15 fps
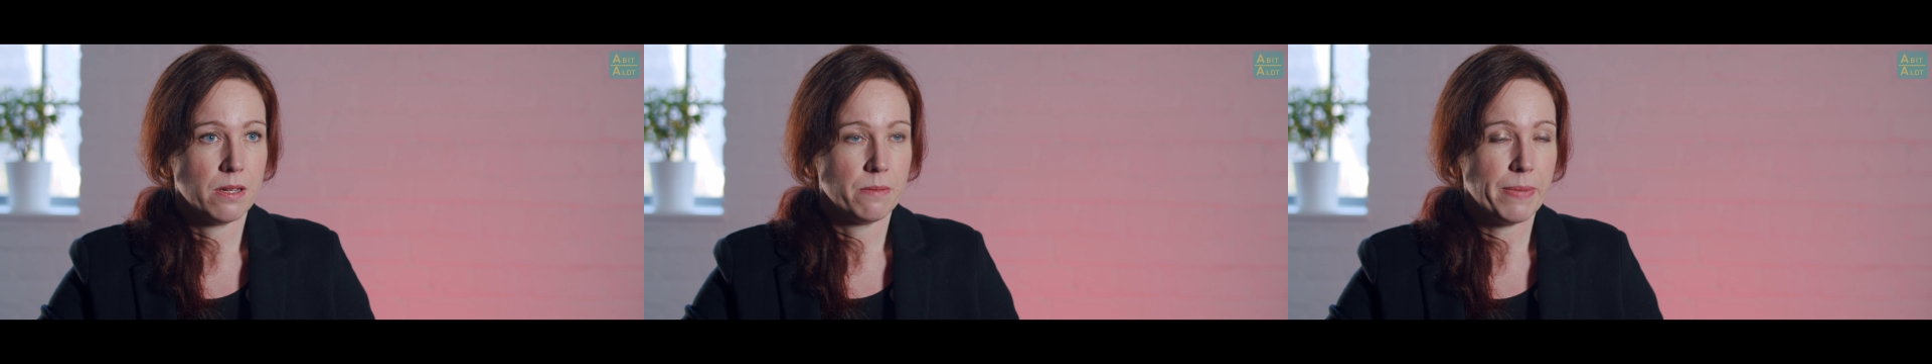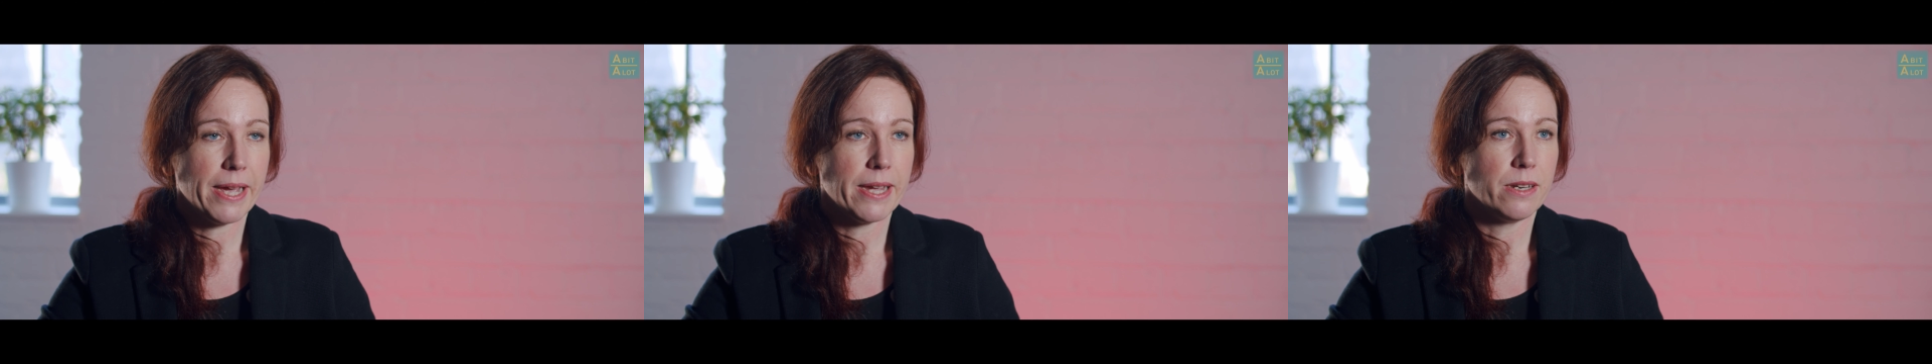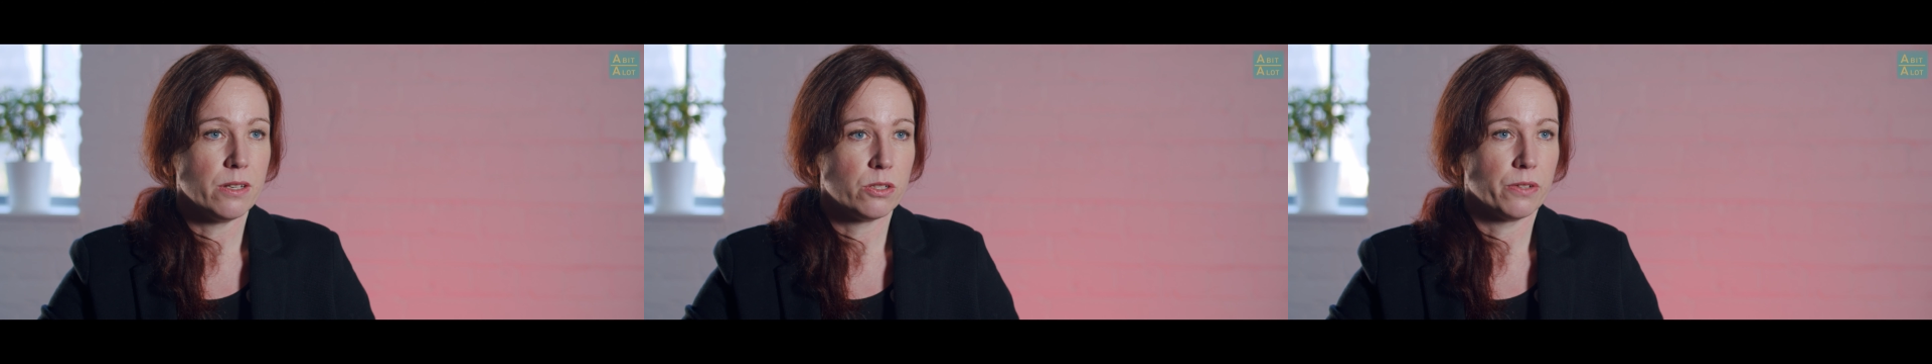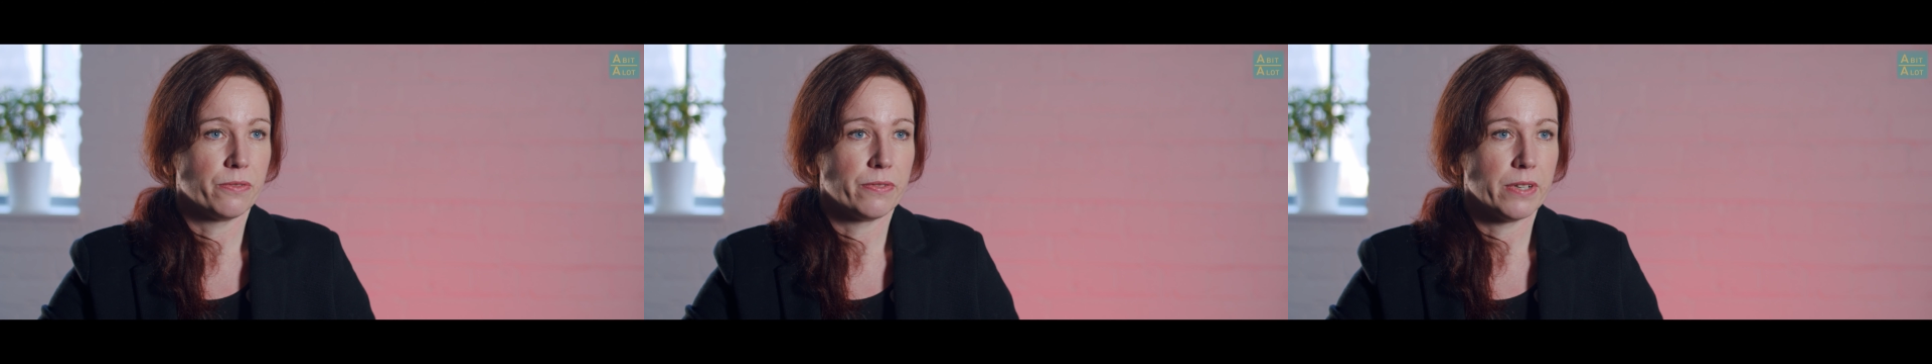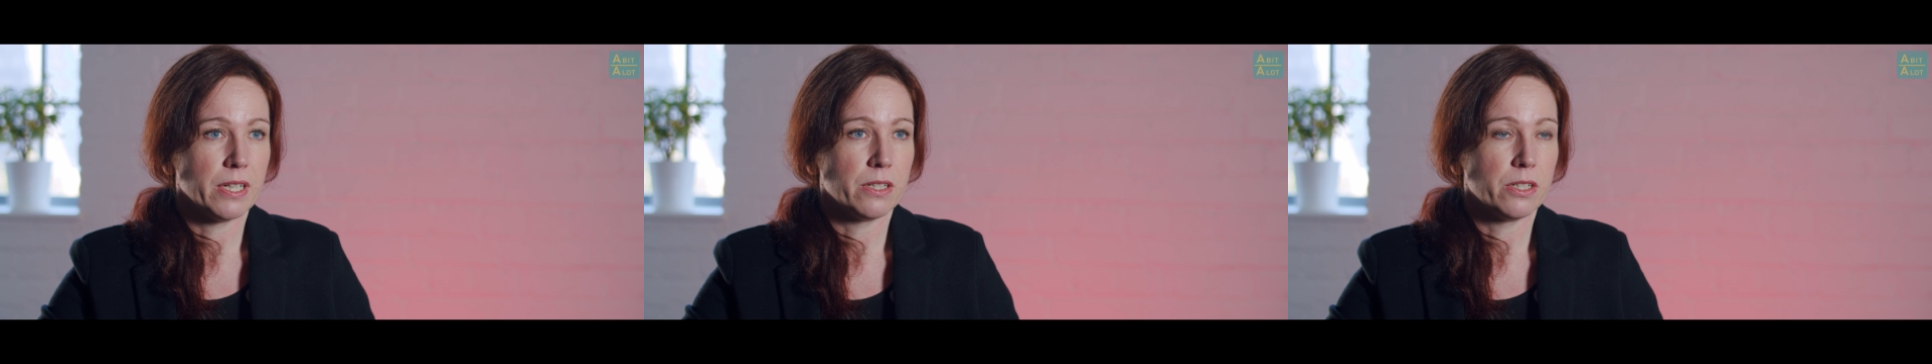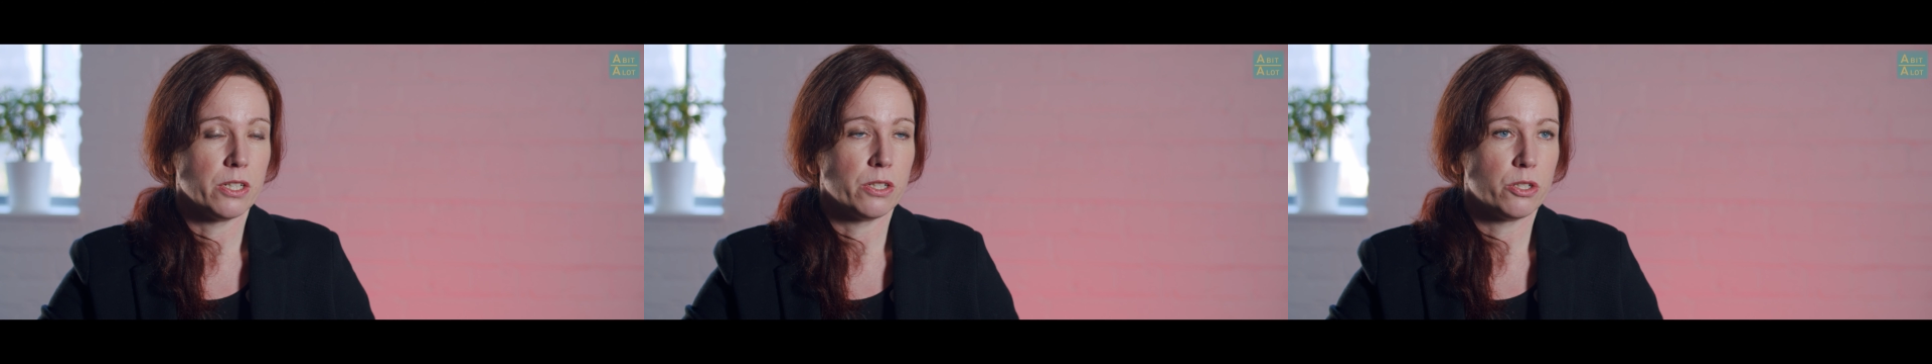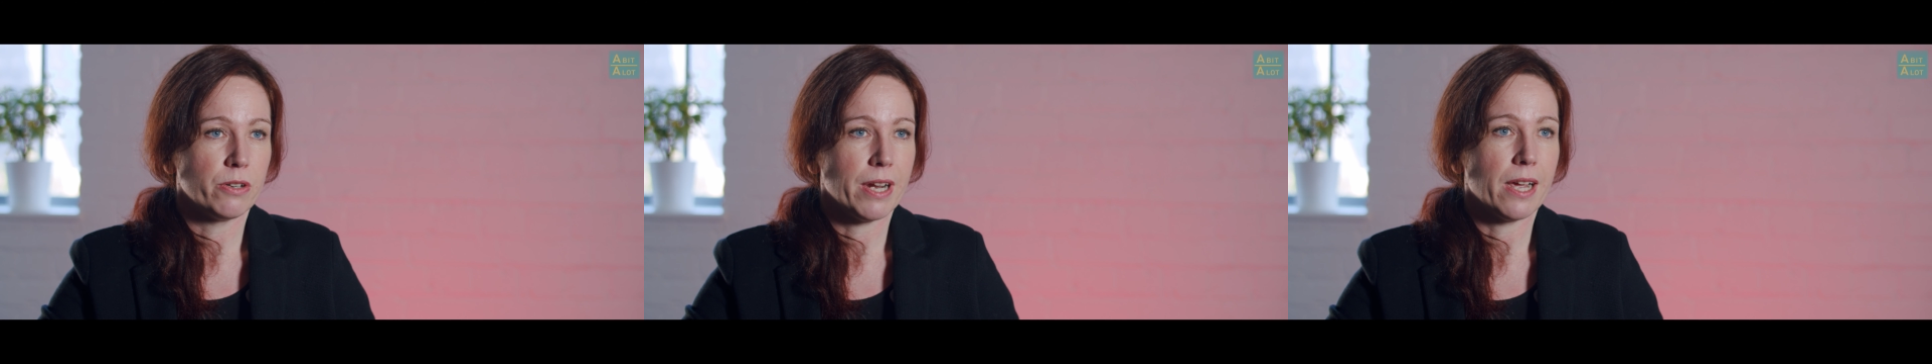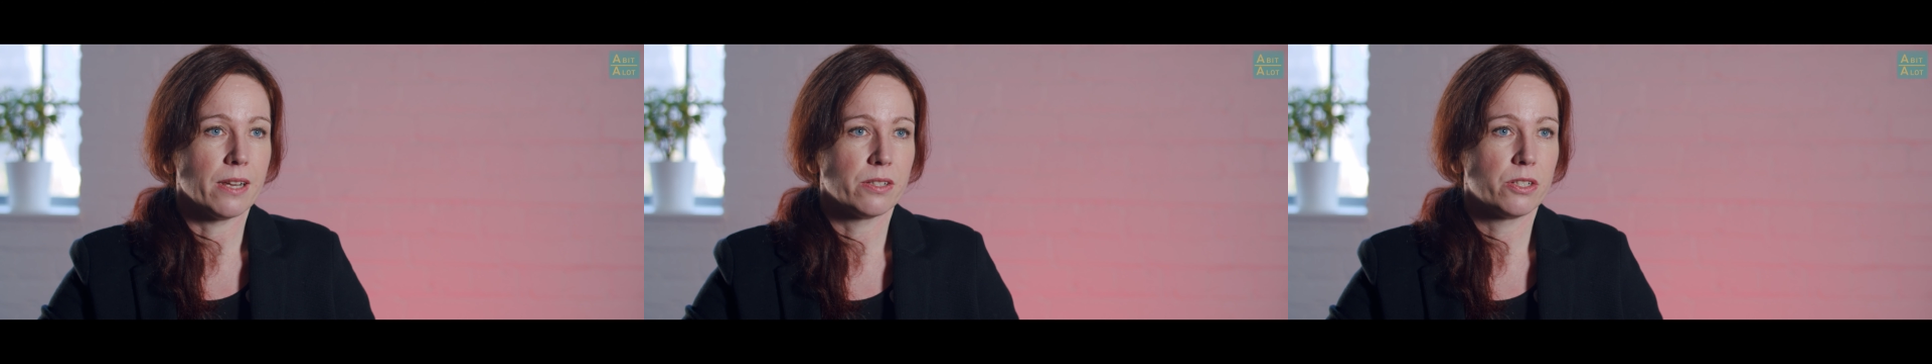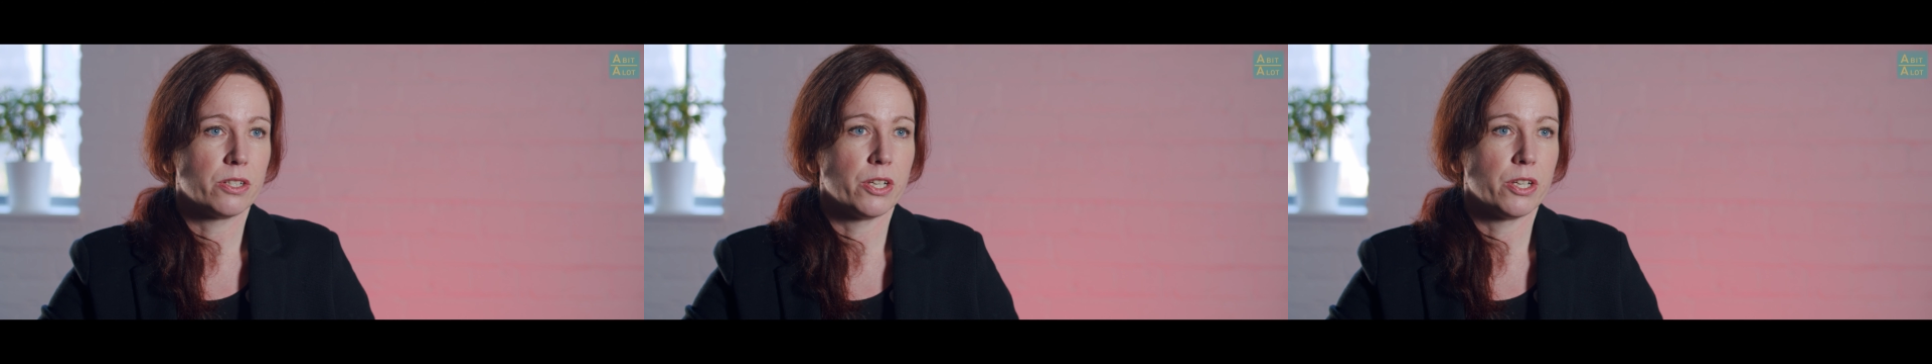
pain, suffering and distress